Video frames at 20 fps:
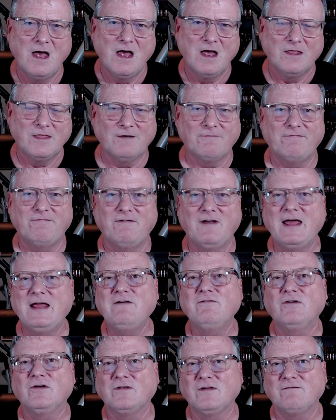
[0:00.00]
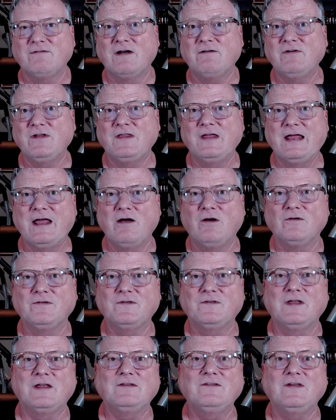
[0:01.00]
the flavors of everything else
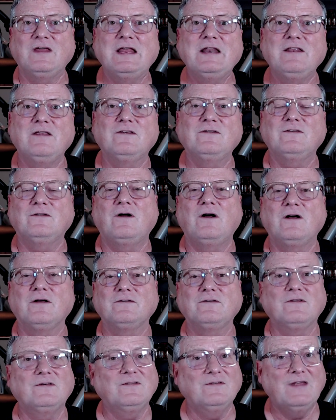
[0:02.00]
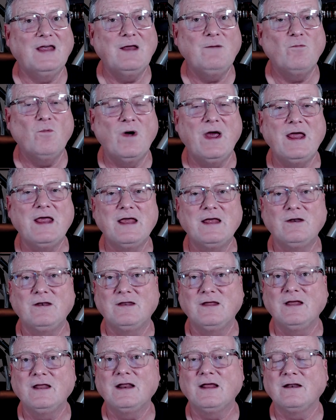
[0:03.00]
that's in this sauce, the same way it
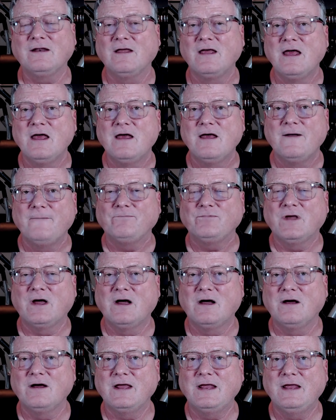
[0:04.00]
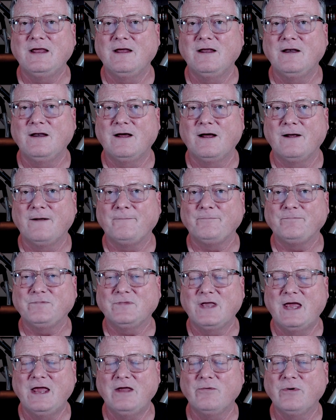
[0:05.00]
did it in
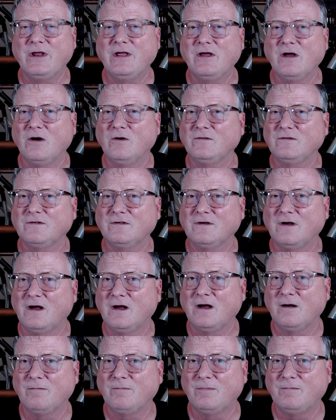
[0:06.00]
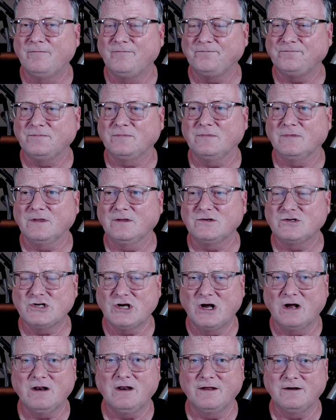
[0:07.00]
Angry Goat's chocolate
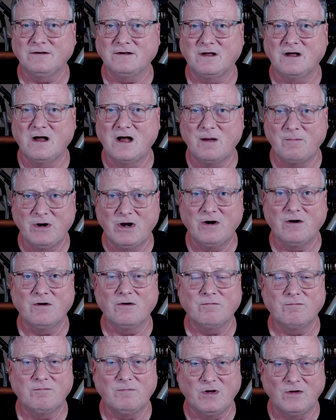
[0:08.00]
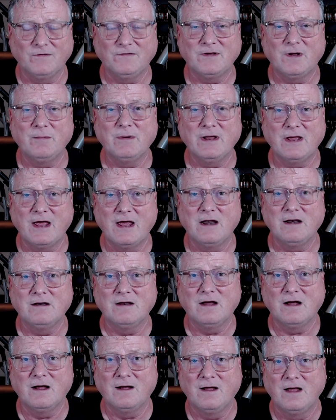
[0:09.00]
habanero balsamic and
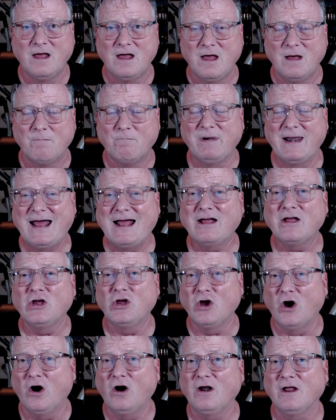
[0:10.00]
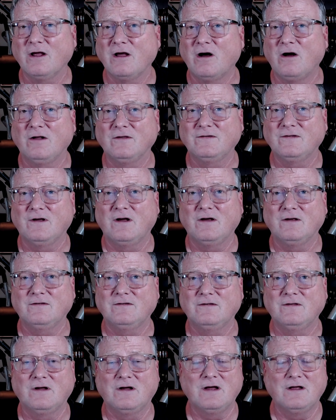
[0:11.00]
black garlic hot
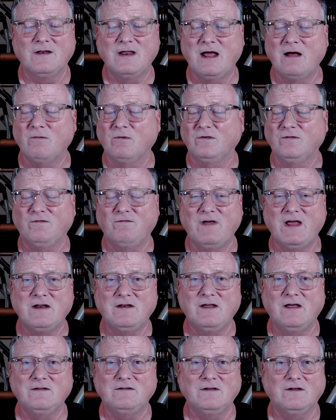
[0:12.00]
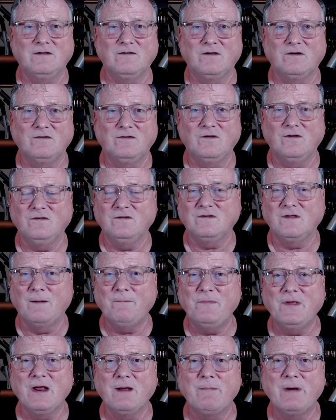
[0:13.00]
sauce. That was fantastic. There's just
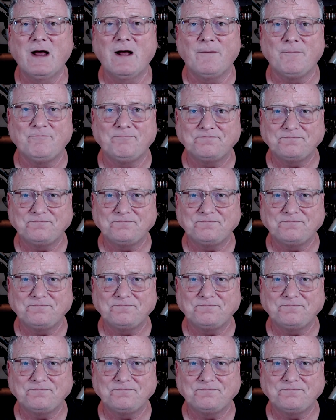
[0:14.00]
something about